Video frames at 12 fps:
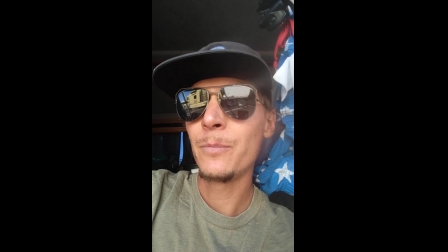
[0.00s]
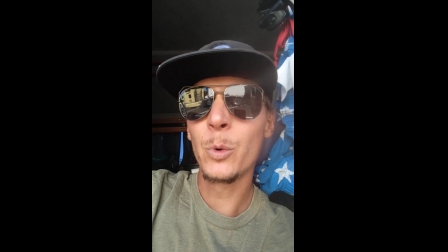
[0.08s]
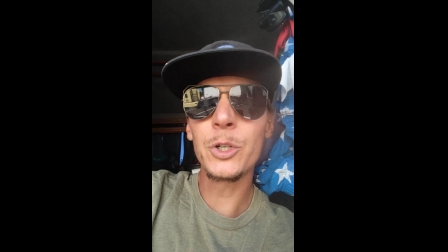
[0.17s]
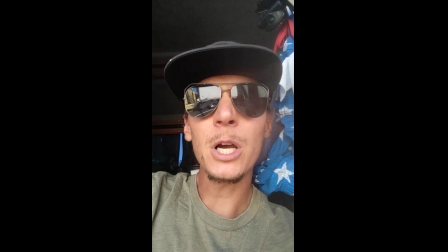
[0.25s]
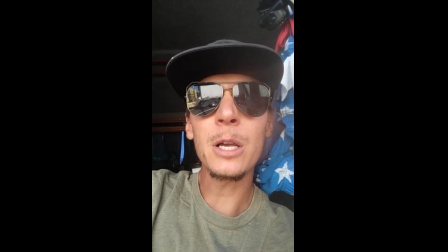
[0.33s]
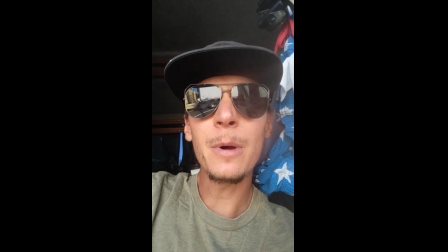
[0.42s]

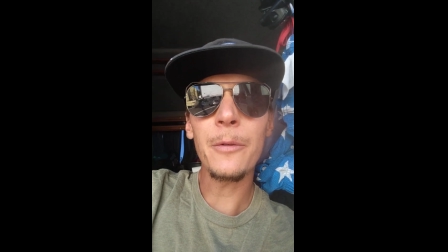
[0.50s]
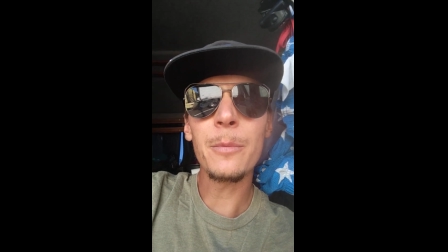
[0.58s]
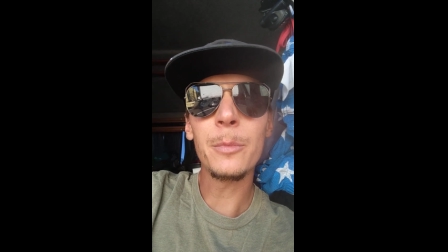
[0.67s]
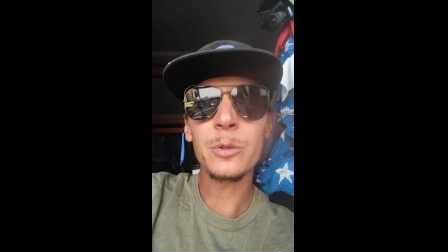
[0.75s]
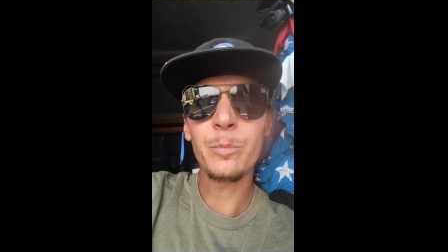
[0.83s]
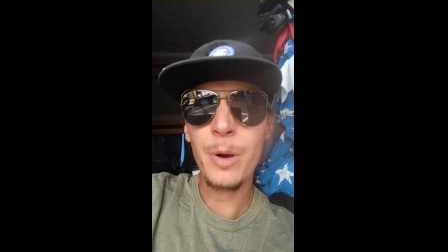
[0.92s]
We're talking about the
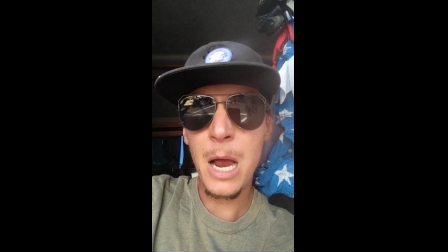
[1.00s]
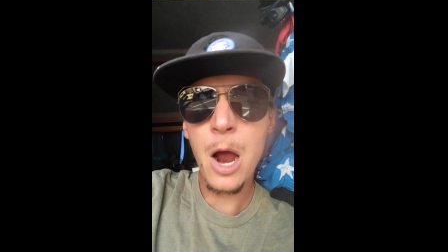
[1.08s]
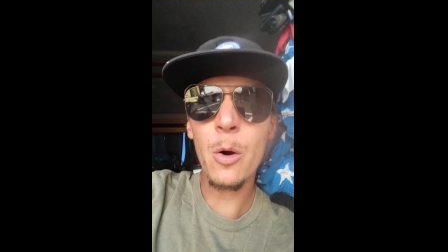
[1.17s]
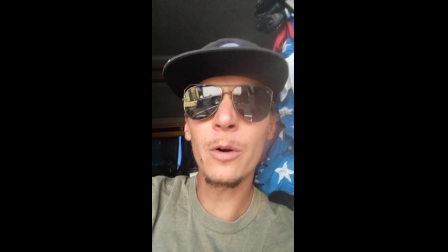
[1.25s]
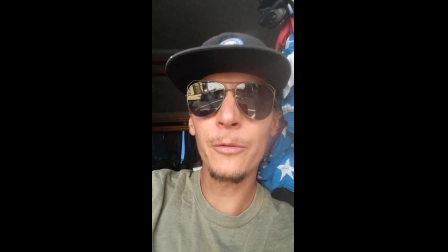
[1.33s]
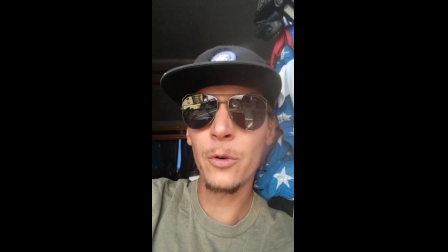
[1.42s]
most
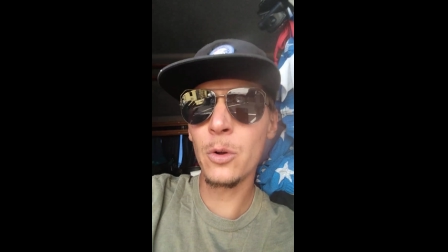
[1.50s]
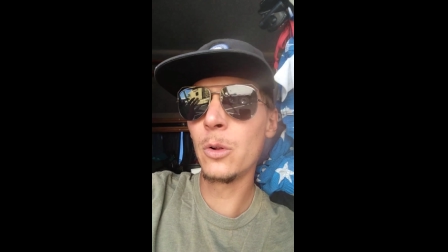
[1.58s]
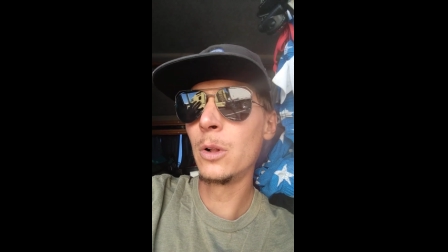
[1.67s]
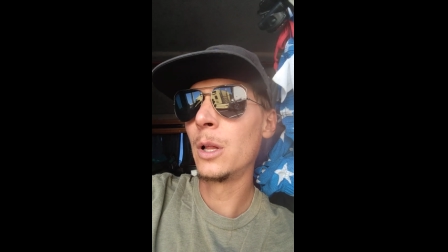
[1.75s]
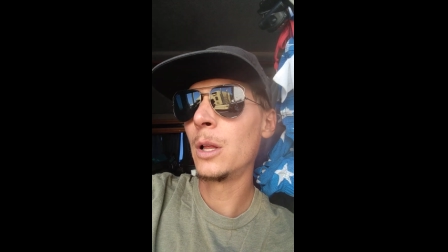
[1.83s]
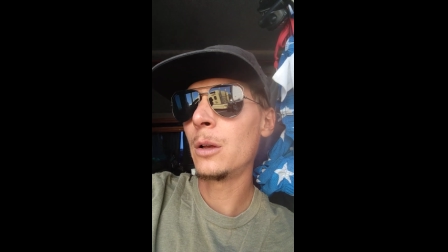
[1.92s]

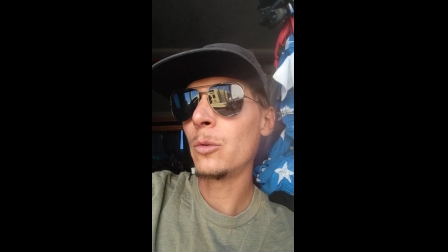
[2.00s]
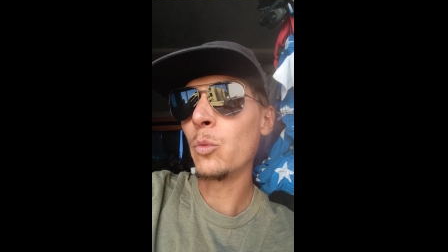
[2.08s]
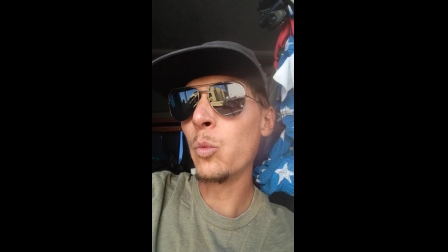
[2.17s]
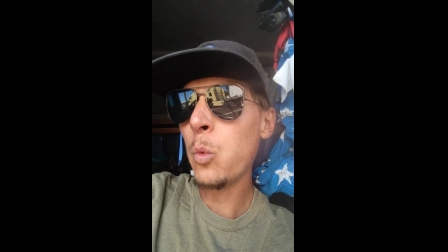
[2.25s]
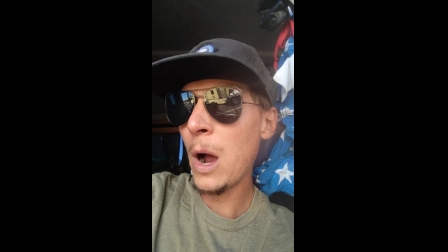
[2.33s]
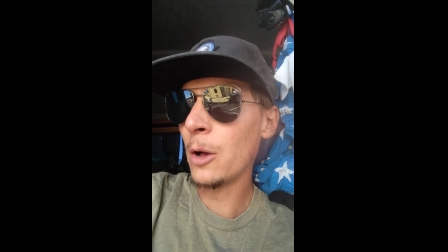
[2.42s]
powerful,
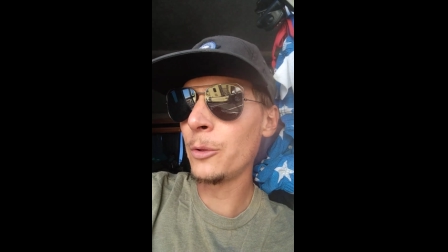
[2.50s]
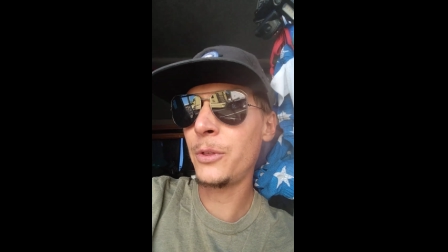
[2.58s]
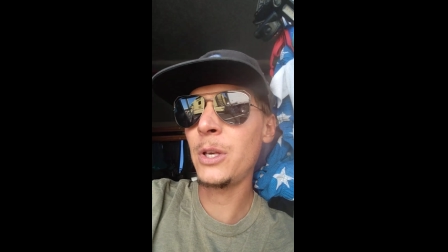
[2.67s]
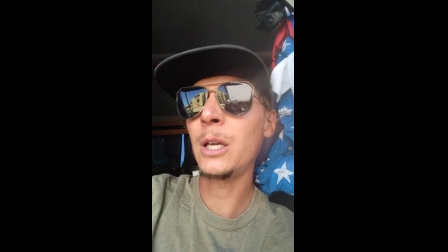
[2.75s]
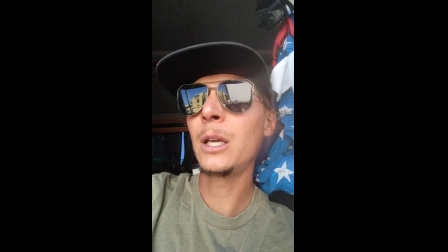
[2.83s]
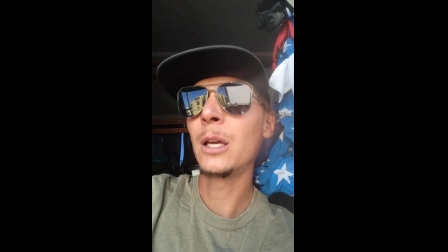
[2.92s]

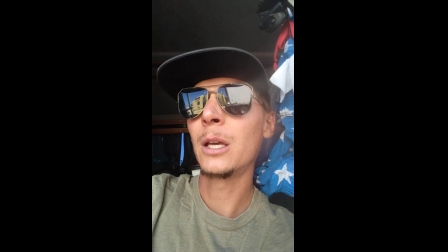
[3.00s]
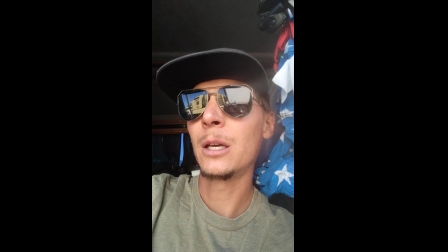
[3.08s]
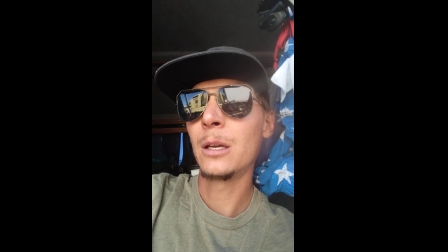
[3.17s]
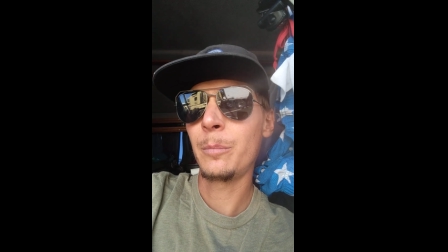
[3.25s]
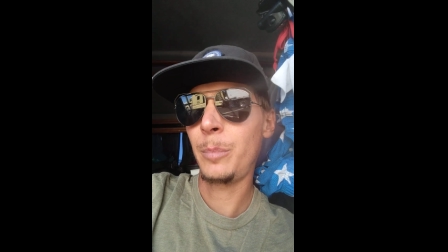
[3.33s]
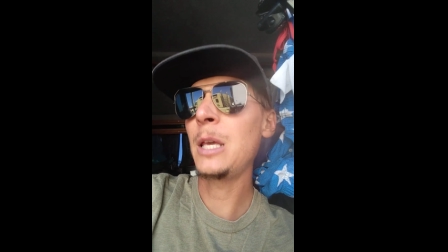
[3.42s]
wealthy
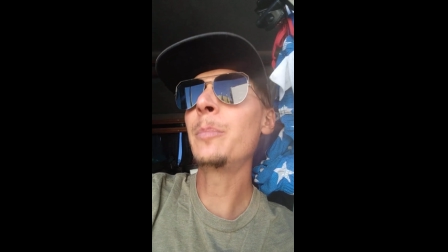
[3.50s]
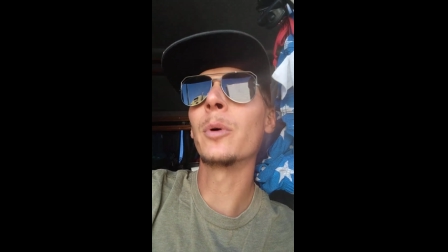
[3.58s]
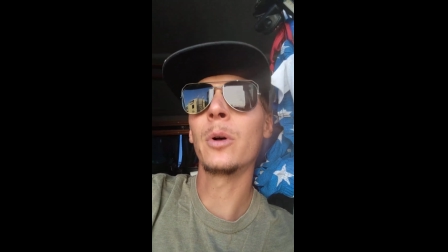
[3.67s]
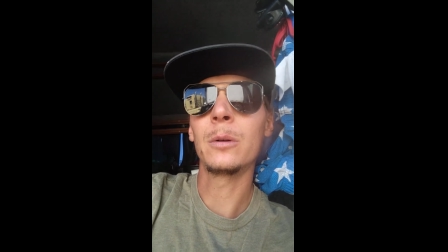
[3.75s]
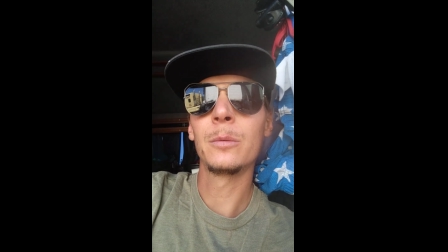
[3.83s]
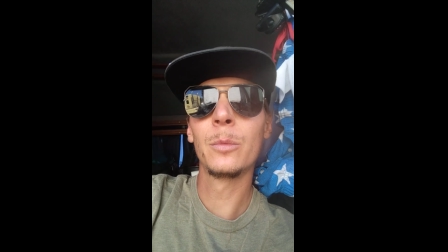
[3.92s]
people.